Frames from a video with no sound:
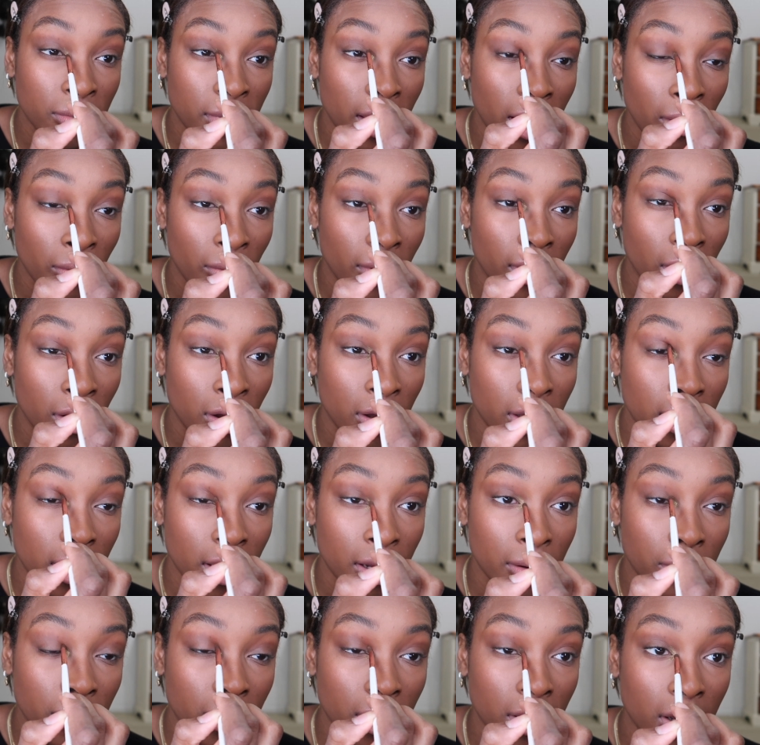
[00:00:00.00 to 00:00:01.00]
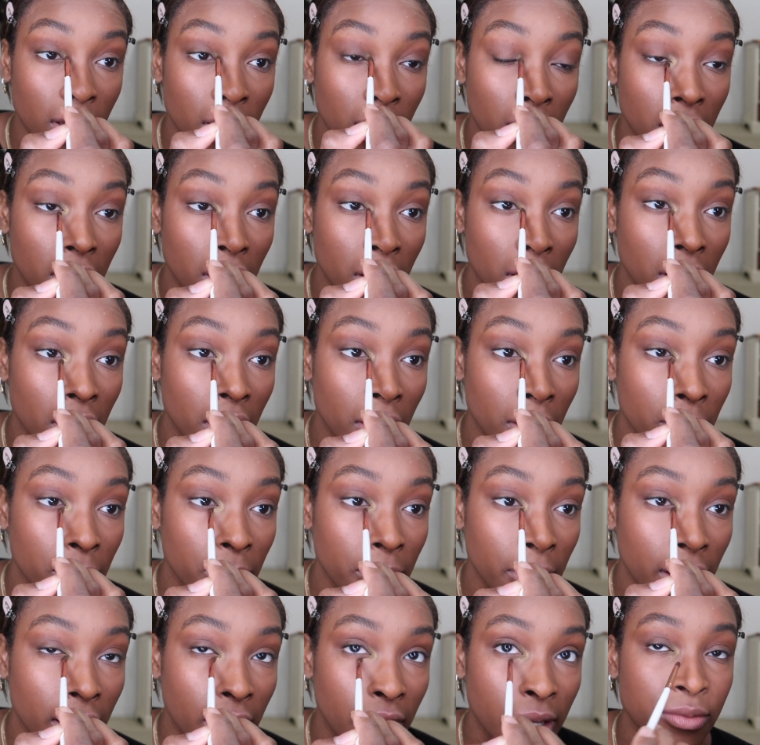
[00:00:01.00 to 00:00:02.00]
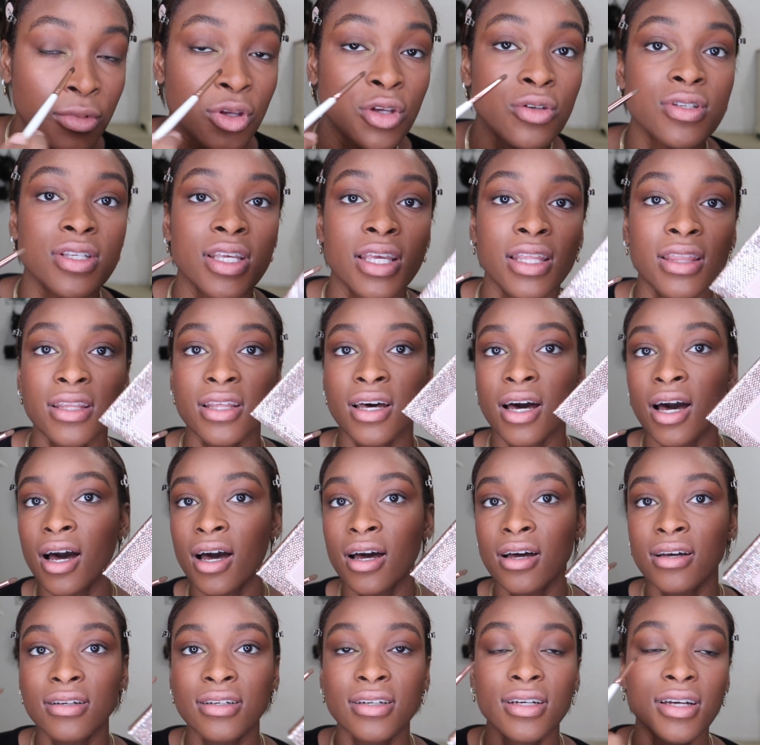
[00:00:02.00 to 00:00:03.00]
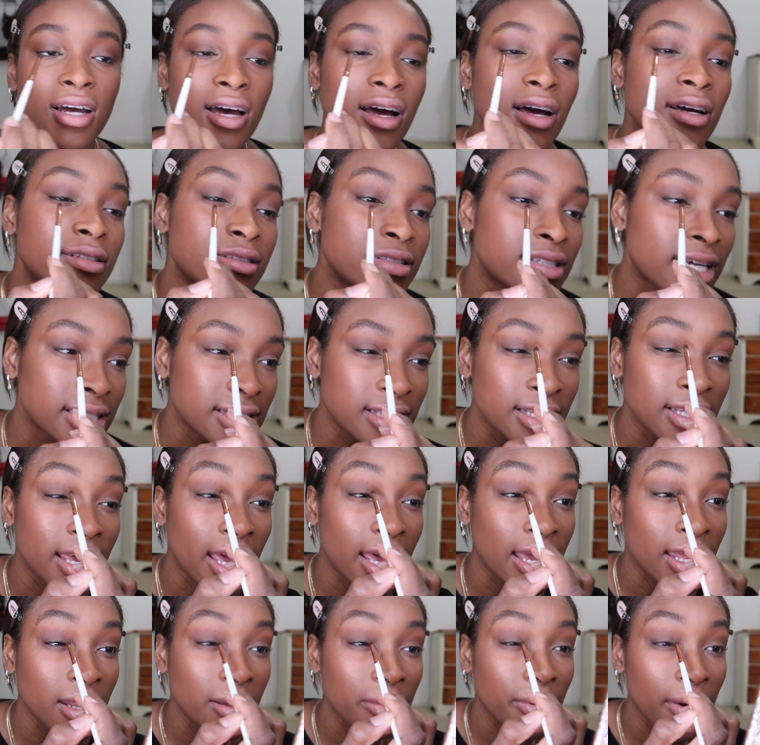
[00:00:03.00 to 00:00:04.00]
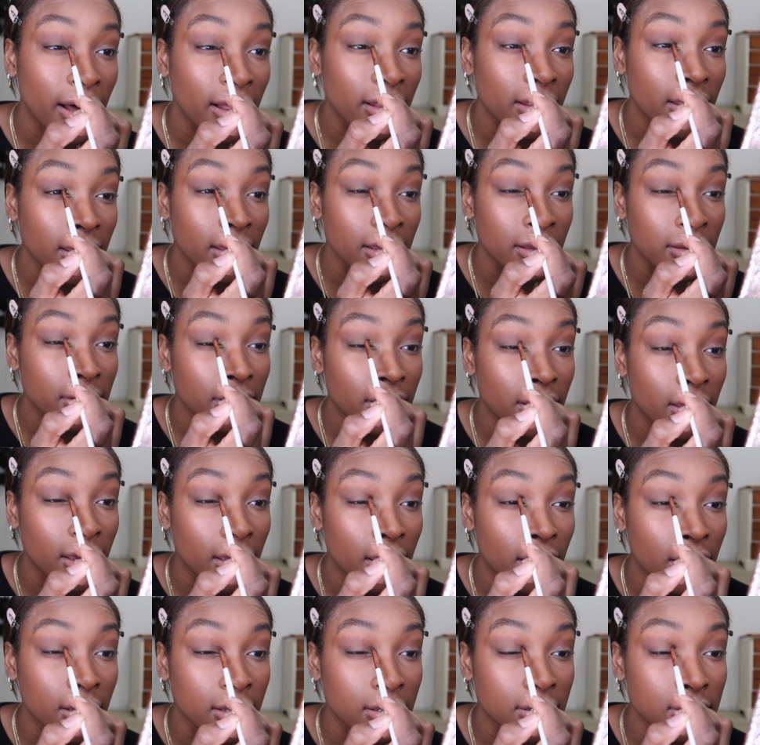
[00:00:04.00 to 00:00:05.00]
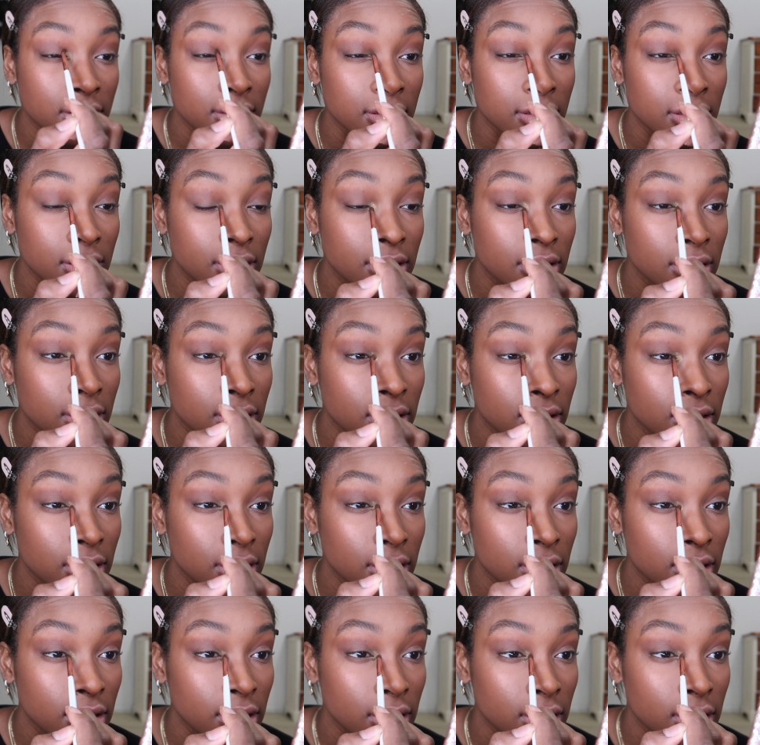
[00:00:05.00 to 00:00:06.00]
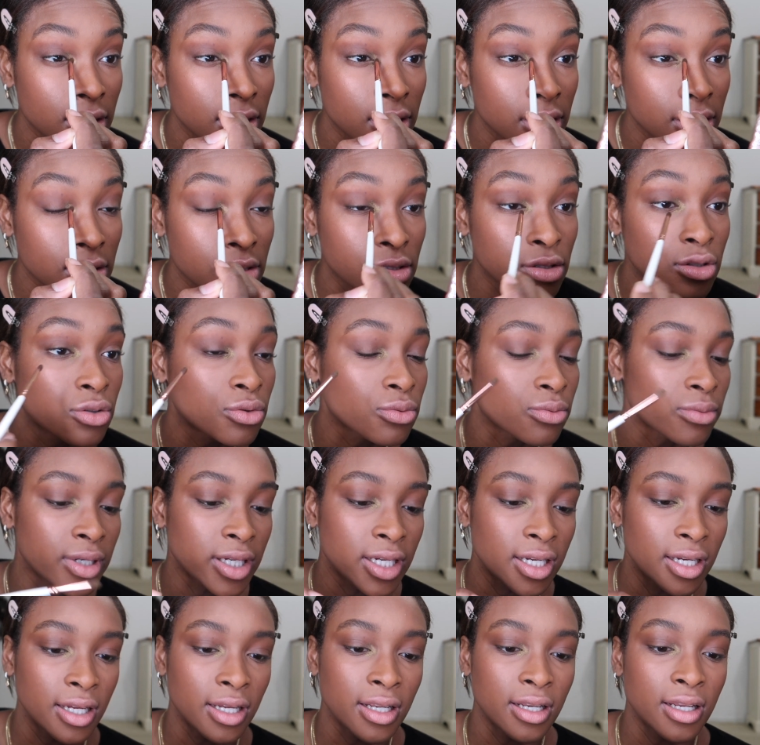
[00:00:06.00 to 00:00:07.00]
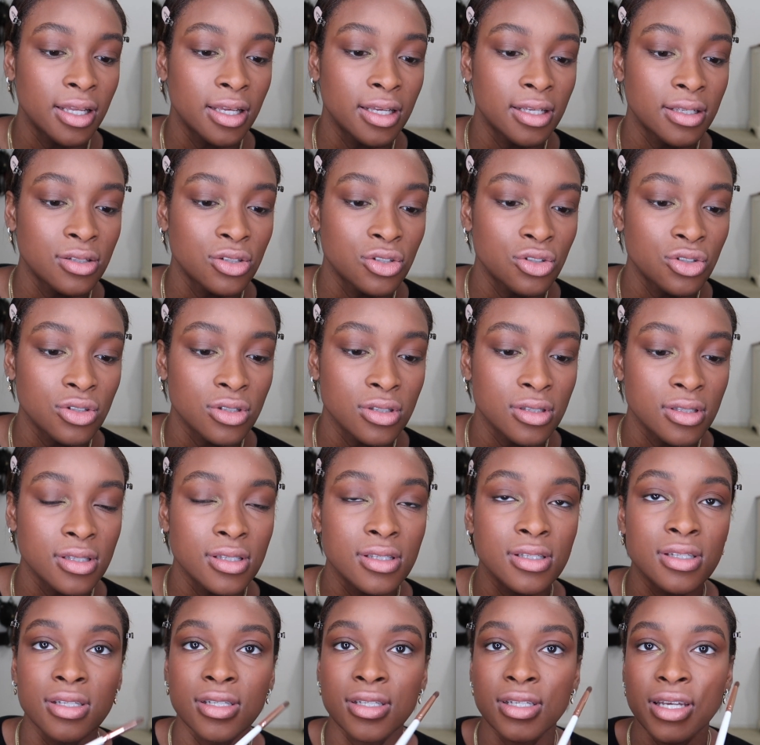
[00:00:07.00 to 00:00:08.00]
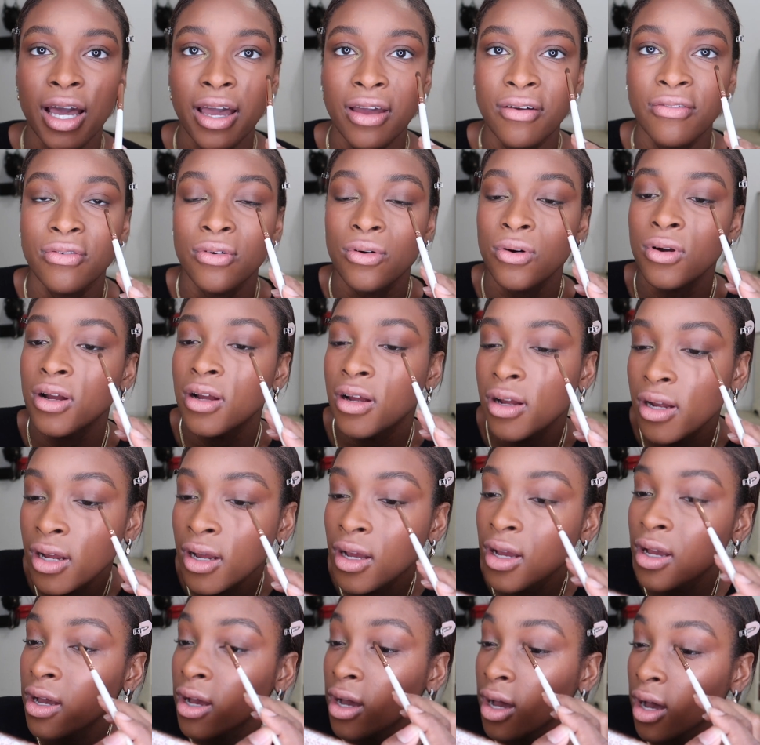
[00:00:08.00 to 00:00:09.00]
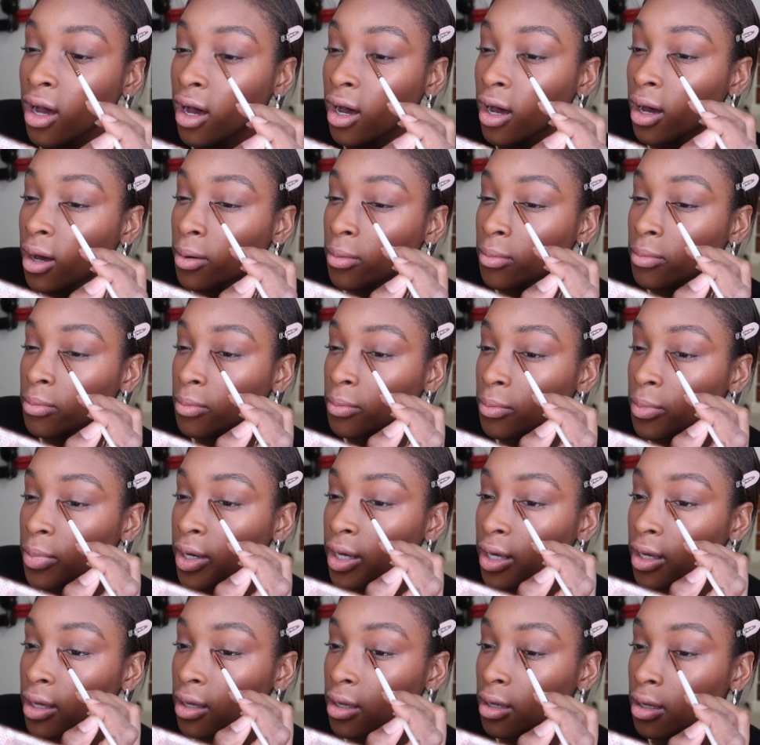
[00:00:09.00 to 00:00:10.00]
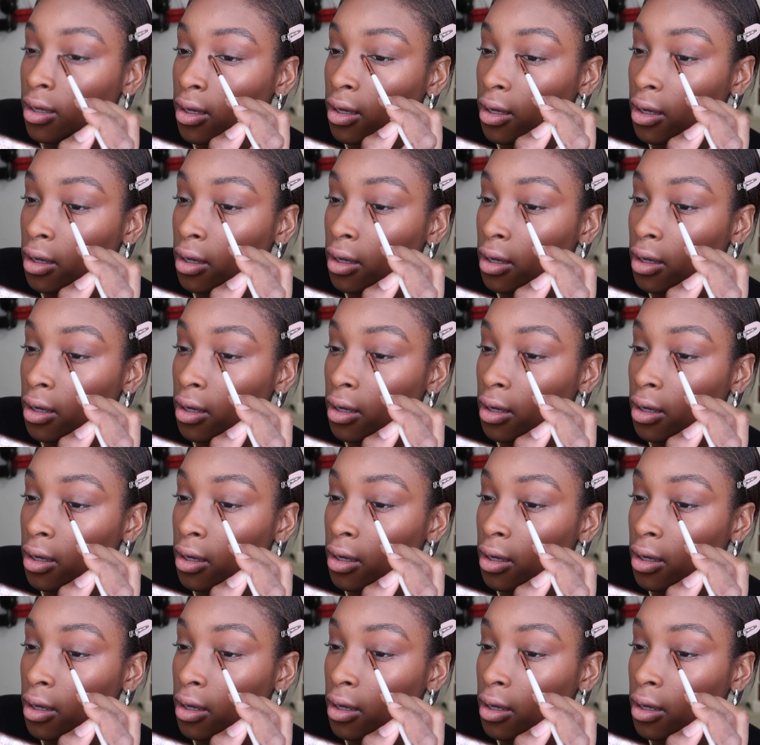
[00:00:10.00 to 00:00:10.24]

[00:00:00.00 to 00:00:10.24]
up that well on camera, but I'm using the Desi Katie palette, and this green is just to die for. But